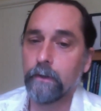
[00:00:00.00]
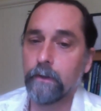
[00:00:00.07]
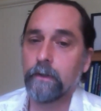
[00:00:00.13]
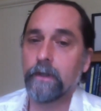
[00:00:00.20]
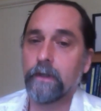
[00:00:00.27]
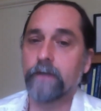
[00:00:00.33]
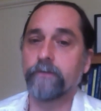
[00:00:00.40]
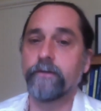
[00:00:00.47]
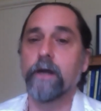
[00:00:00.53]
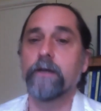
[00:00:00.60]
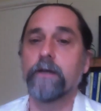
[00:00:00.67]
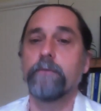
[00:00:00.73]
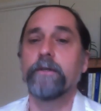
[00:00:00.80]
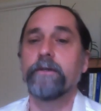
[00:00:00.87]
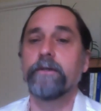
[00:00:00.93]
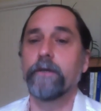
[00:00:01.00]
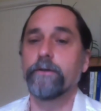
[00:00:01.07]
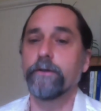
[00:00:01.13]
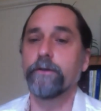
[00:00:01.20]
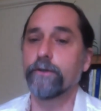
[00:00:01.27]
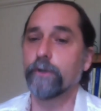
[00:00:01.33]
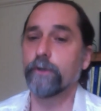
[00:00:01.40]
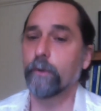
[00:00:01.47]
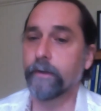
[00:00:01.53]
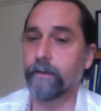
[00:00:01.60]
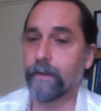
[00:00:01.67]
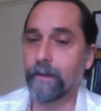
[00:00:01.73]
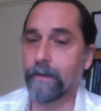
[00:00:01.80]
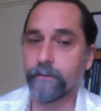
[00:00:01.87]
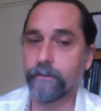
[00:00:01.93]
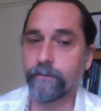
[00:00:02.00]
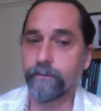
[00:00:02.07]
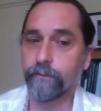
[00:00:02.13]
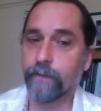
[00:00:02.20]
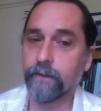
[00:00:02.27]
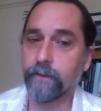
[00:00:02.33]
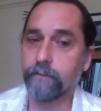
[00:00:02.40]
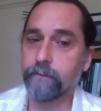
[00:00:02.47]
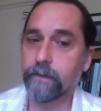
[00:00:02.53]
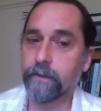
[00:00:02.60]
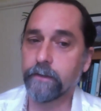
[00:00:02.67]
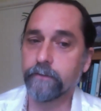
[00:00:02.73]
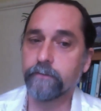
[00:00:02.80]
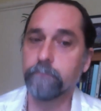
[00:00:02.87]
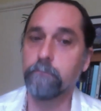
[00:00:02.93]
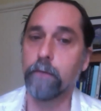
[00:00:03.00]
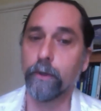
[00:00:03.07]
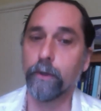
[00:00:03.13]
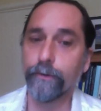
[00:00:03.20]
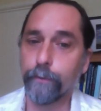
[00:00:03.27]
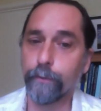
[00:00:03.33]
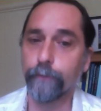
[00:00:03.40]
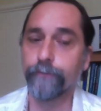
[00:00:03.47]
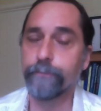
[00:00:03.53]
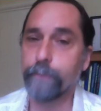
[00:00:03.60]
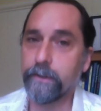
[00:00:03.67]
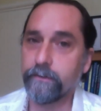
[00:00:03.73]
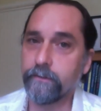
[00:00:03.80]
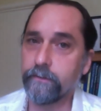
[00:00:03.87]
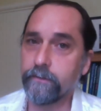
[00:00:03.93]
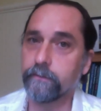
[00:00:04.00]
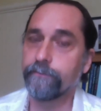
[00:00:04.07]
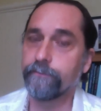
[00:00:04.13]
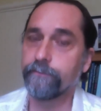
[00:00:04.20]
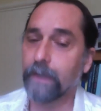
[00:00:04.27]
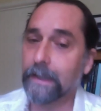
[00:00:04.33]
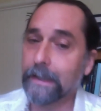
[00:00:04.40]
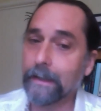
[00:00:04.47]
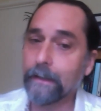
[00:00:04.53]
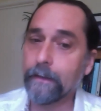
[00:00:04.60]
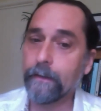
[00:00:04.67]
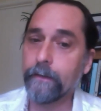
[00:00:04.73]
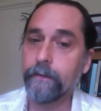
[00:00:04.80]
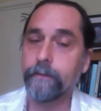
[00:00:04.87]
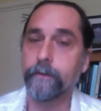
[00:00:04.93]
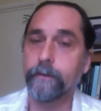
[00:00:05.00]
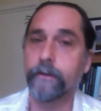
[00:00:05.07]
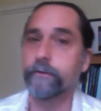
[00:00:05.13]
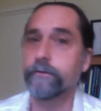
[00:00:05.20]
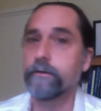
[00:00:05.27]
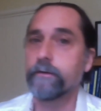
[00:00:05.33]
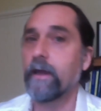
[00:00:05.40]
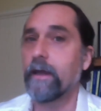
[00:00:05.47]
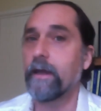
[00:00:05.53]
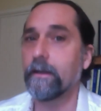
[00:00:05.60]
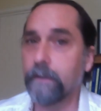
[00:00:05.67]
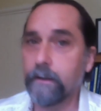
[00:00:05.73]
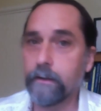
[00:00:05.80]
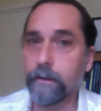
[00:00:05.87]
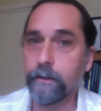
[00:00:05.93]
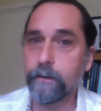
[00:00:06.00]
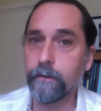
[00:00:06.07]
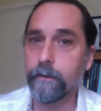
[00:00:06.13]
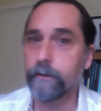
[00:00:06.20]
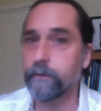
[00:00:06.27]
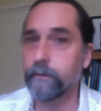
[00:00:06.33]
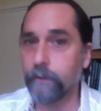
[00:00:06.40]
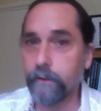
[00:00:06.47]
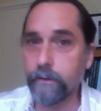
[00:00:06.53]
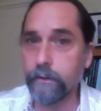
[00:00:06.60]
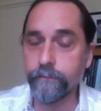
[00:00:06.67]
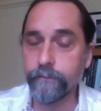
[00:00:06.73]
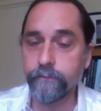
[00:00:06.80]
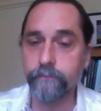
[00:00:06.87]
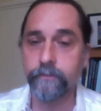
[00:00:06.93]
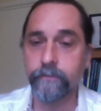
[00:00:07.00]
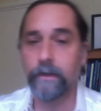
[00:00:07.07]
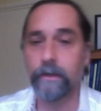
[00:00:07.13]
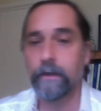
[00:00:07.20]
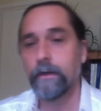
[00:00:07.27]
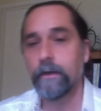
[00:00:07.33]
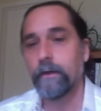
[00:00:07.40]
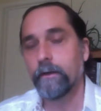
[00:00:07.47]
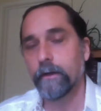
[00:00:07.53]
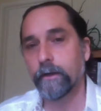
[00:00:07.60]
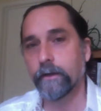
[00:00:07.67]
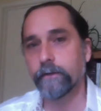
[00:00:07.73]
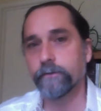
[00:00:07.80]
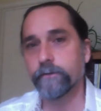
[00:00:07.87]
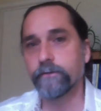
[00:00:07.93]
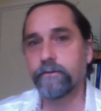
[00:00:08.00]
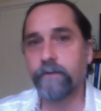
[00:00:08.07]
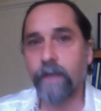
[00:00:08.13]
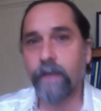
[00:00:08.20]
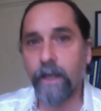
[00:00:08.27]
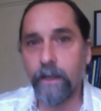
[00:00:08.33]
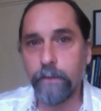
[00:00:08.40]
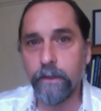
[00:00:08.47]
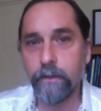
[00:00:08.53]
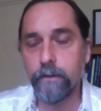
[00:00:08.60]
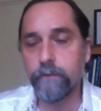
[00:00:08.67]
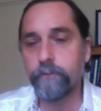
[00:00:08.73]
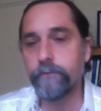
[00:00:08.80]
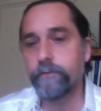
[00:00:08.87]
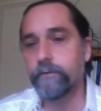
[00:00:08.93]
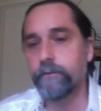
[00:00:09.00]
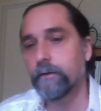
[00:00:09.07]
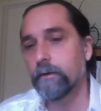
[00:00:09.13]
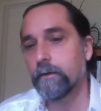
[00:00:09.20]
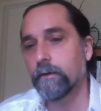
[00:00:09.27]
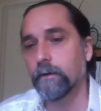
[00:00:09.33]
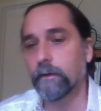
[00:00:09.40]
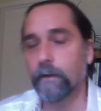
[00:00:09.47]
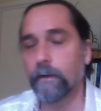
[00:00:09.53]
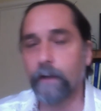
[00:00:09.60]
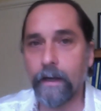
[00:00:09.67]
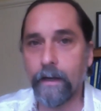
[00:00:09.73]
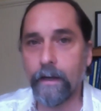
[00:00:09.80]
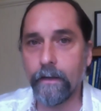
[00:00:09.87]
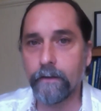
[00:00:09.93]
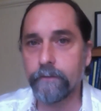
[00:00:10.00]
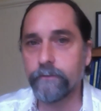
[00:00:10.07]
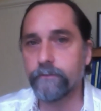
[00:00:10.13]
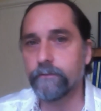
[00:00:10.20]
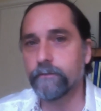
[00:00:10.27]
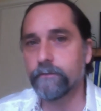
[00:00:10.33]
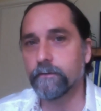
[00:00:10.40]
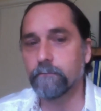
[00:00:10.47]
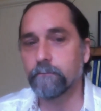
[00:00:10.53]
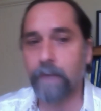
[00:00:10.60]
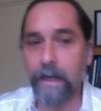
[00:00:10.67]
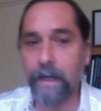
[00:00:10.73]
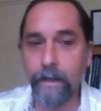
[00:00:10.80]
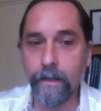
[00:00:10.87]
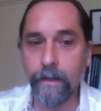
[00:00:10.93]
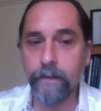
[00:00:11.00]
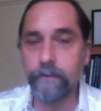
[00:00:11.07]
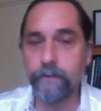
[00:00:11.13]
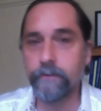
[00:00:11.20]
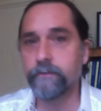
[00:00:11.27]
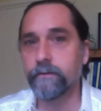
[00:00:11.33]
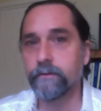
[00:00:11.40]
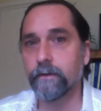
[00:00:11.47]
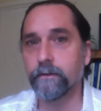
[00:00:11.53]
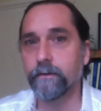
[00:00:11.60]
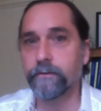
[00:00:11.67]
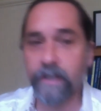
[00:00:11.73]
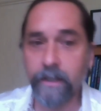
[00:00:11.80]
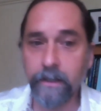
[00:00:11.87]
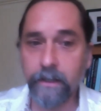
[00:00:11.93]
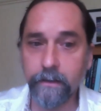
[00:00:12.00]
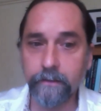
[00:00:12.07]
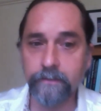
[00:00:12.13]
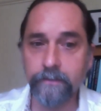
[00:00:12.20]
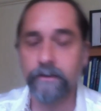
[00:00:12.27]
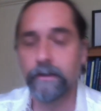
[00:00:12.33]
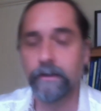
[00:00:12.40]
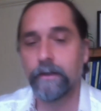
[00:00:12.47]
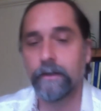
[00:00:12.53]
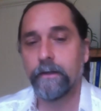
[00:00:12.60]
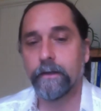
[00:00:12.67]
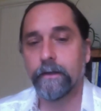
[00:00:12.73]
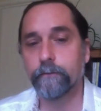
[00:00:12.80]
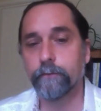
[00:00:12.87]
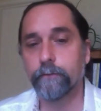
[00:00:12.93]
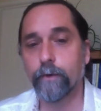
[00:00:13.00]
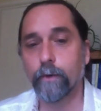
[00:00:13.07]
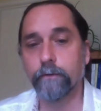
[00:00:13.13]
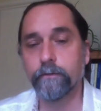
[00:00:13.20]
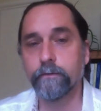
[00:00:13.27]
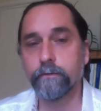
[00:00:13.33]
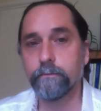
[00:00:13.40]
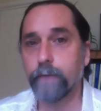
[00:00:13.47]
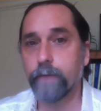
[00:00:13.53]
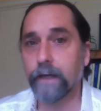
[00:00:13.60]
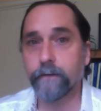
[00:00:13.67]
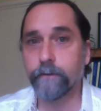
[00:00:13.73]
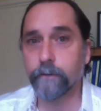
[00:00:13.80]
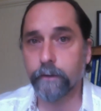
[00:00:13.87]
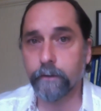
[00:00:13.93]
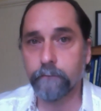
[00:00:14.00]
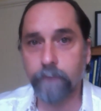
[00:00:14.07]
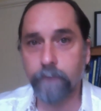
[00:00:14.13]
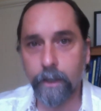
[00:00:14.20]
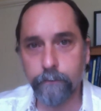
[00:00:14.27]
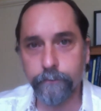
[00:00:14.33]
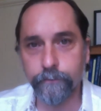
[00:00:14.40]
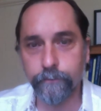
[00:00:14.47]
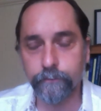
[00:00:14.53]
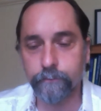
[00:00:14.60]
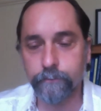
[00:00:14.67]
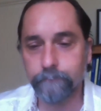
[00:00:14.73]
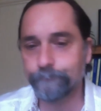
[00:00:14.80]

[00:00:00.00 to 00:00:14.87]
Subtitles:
has documentation showing that it's effective against multiple species of fungi, against candida and yeasts, against scabies and lice and mites and ticks, and of course bacteria and viruses.